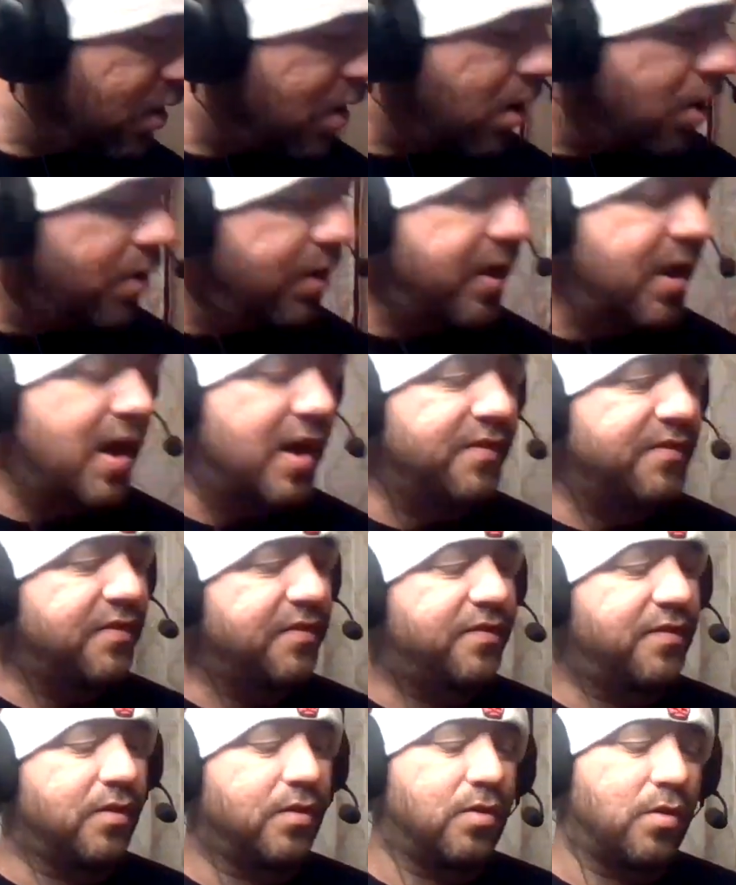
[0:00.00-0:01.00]
Oh, yes,
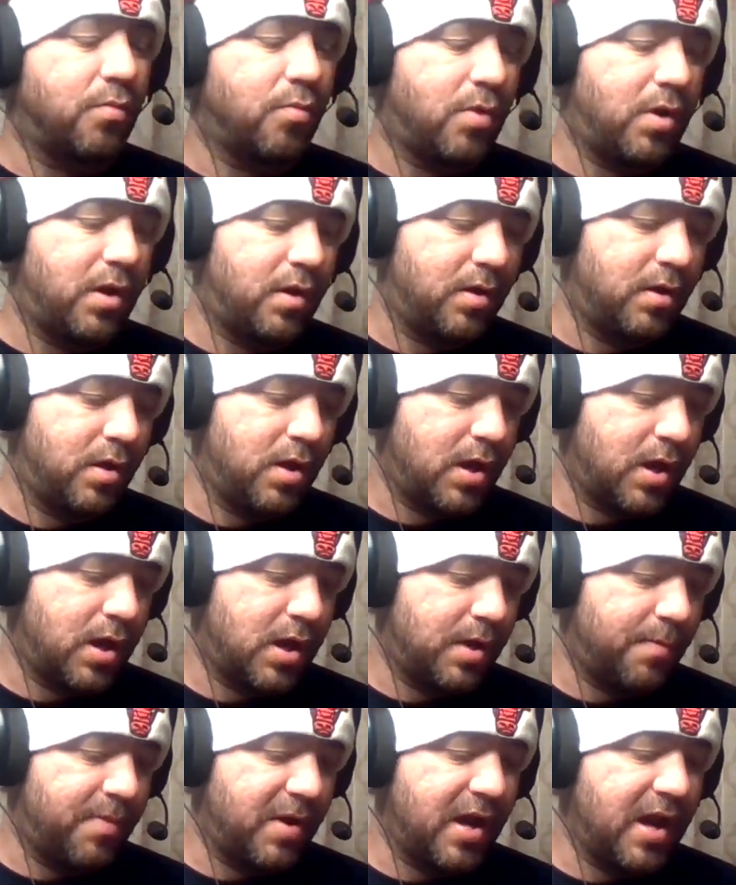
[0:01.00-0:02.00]
this is a good one.
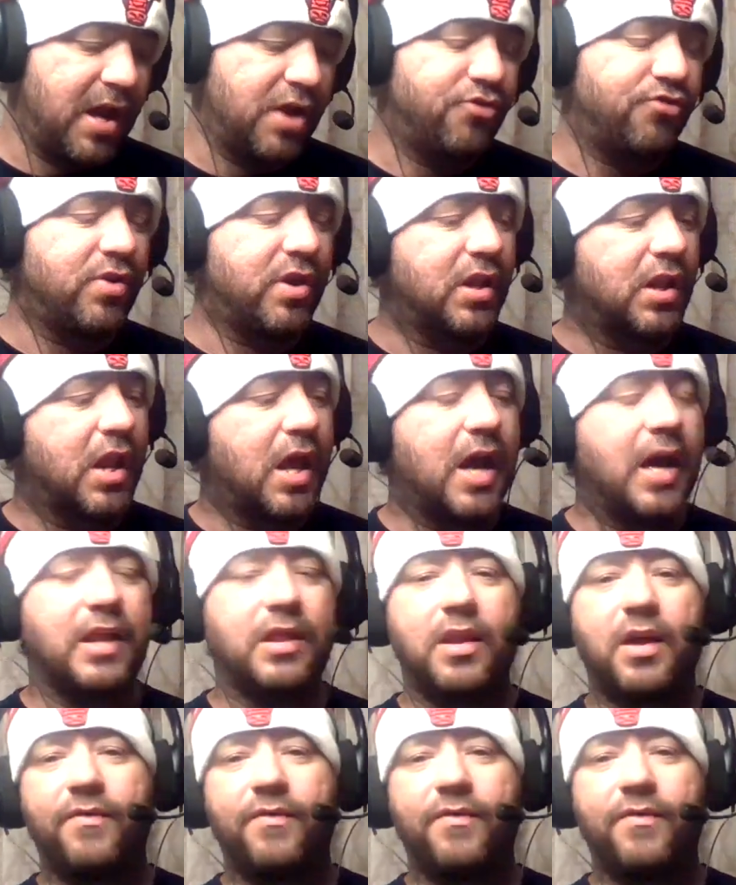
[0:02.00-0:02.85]
By Adrian Lyne.